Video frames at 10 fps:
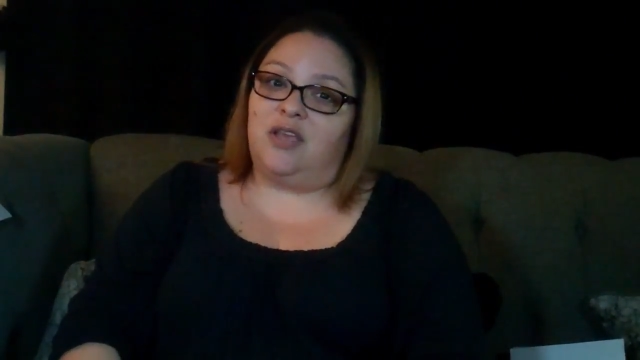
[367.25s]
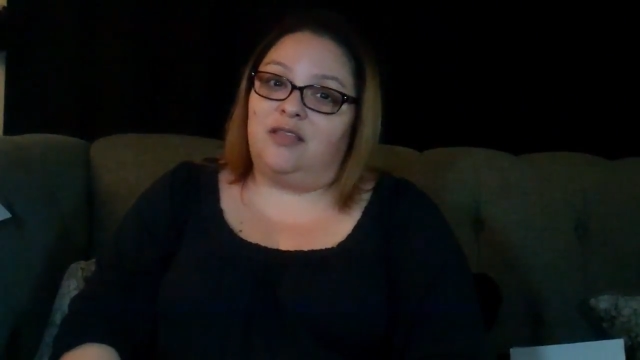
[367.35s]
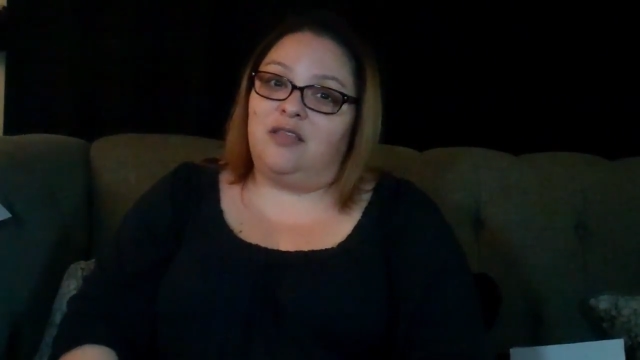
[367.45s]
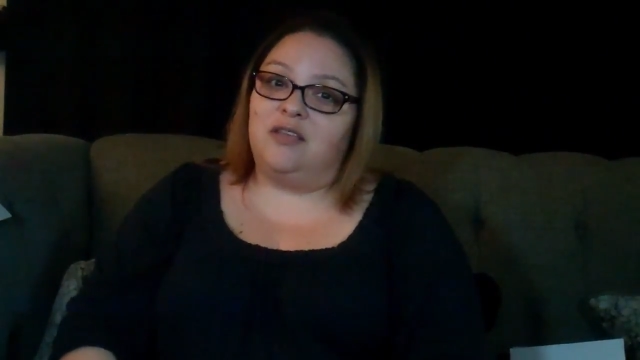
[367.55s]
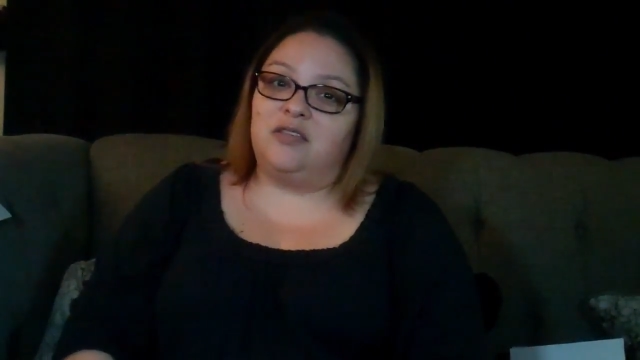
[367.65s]

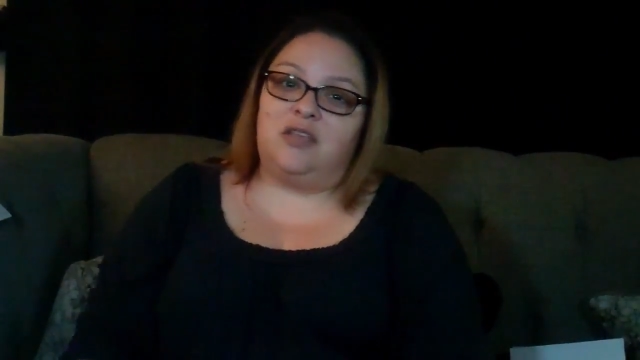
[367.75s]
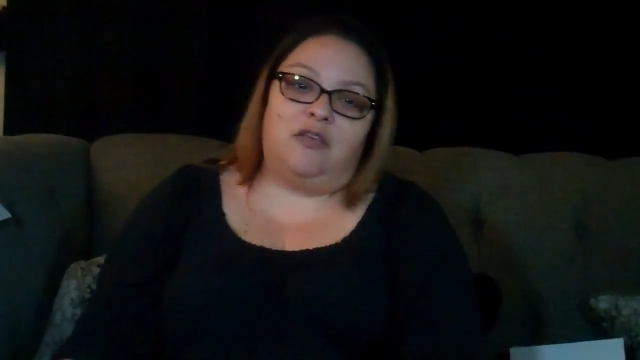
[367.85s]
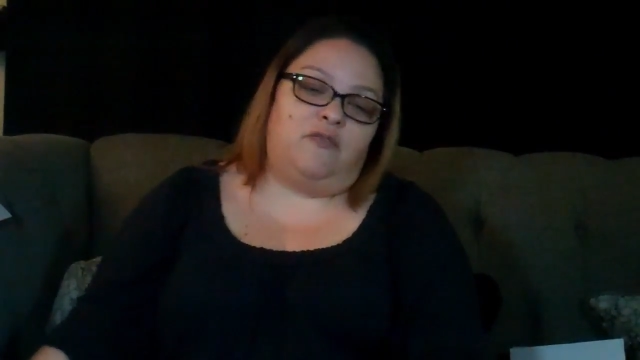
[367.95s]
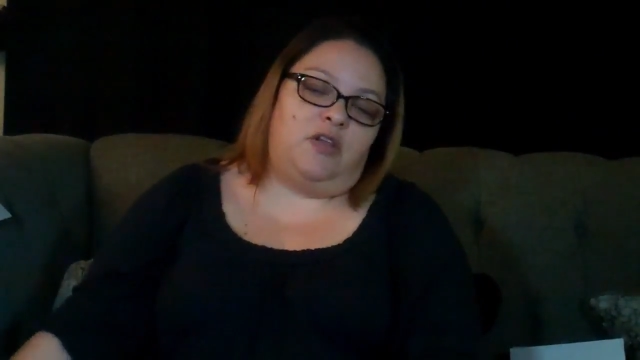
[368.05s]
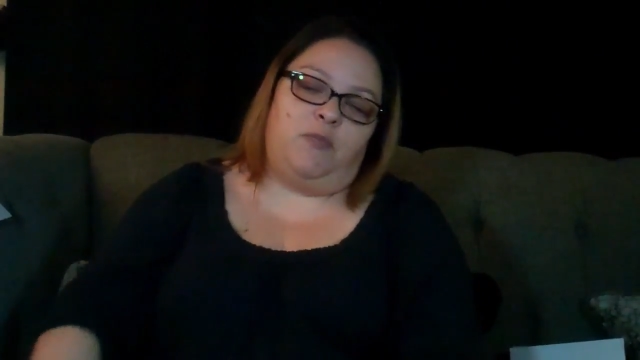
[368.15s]
like this,
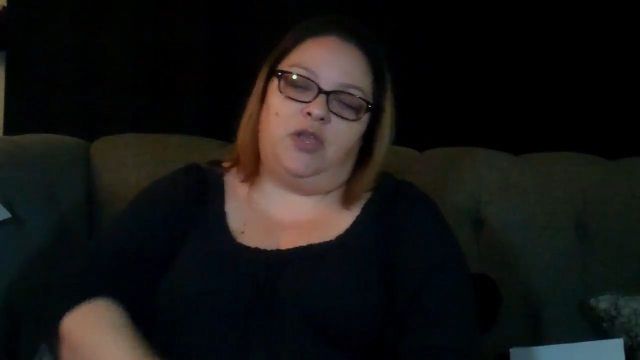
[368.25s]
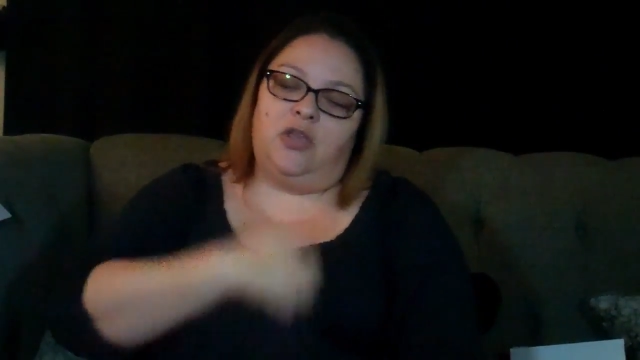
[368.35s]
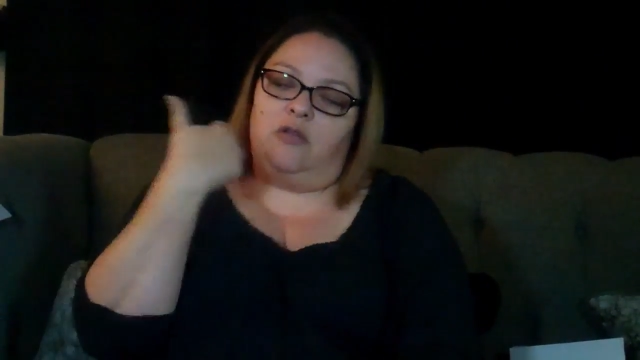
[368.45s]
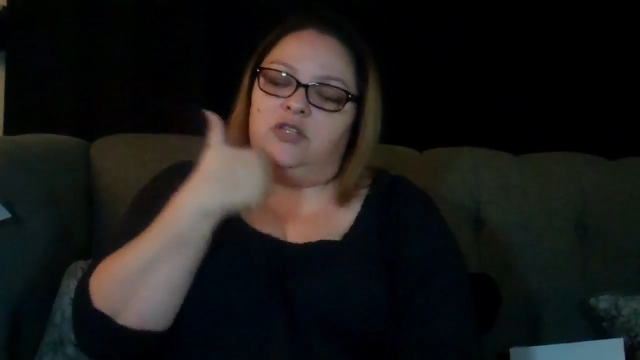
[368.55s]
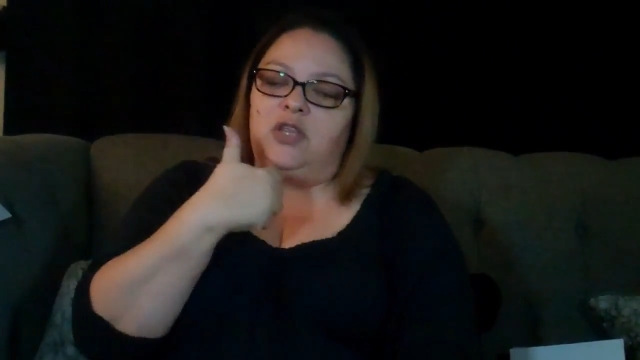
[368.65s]
give it a big
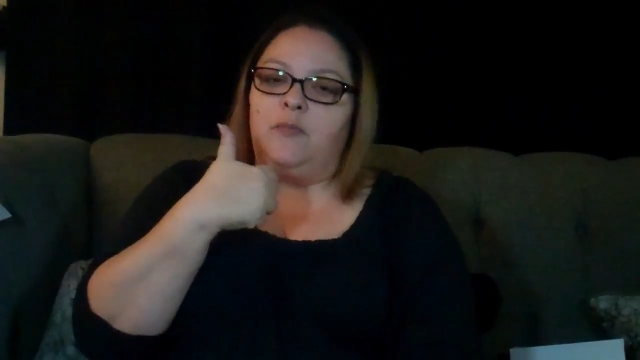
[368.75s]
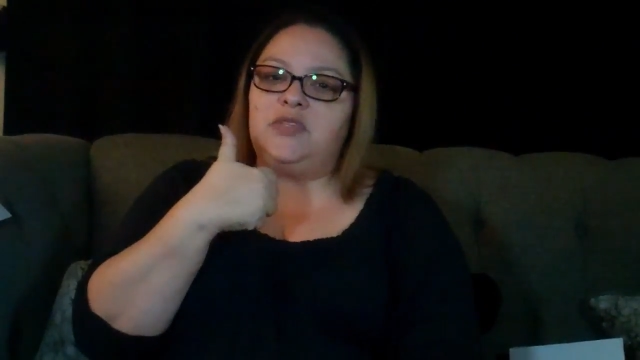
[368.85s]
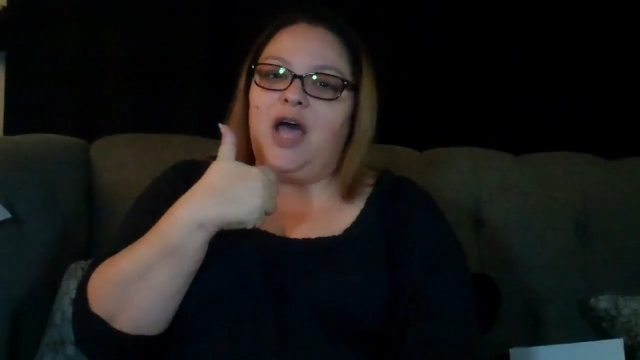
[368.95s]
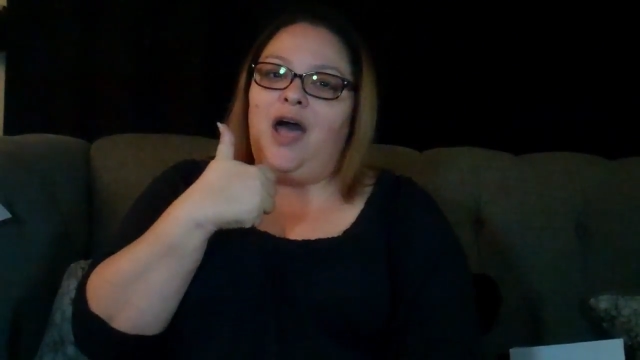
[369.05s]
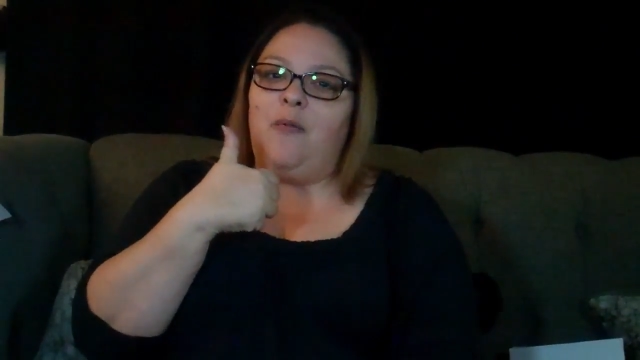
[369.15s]
huge
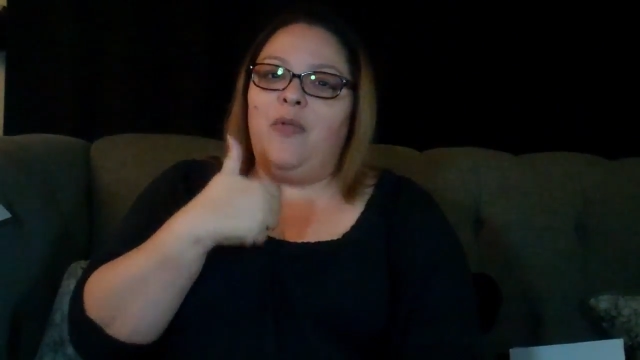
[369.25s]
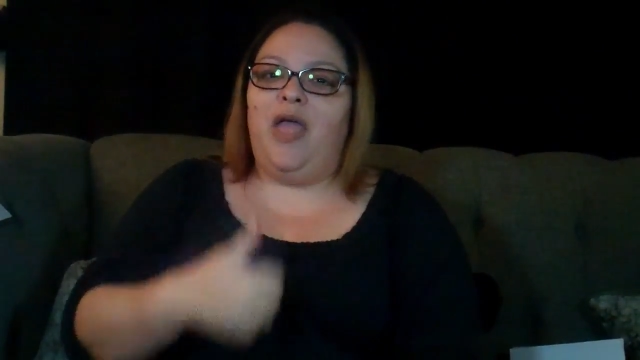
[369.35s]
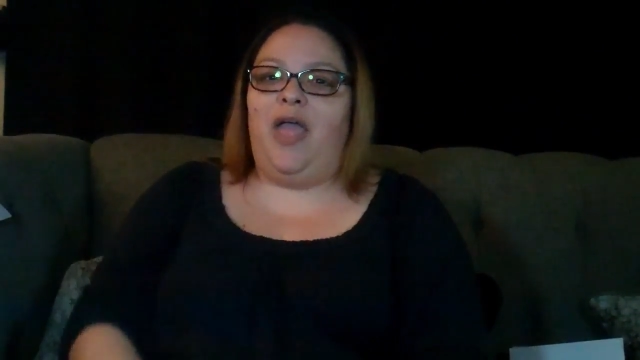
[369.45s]
thumbs up.